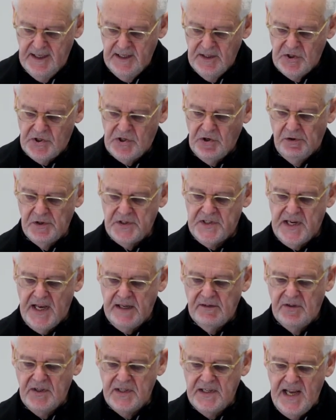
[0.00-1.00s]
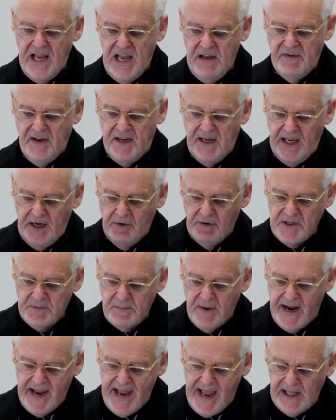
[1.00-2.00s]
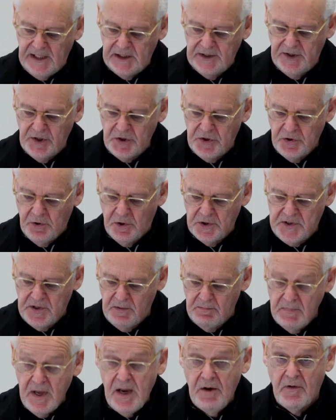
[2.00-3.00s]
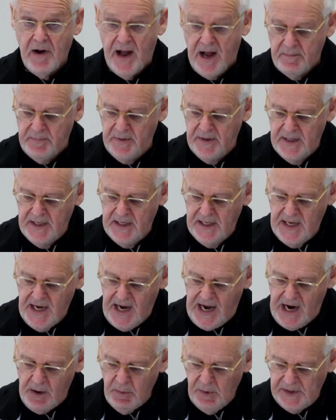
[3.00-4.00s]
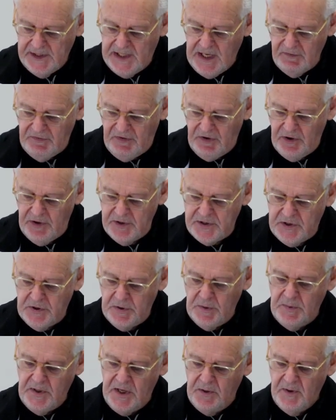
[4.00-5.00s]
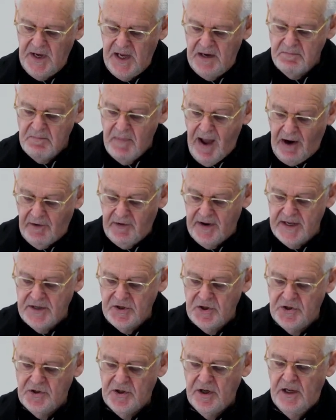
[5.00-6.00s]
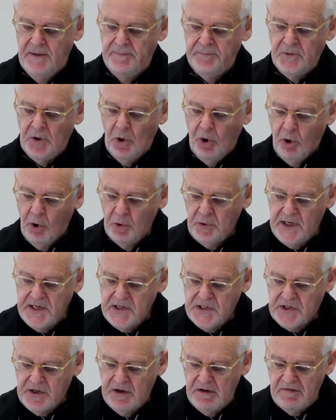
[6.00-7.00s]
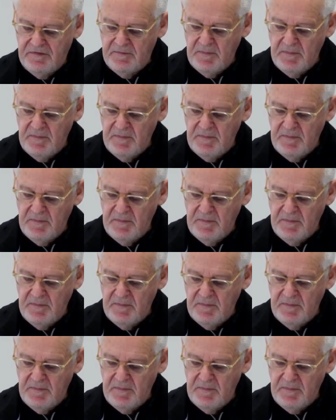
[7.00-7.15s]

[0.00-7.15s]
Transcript: Saul said to David, "Here is my elder daughter Merab. I will give her to you in marriage. Only serve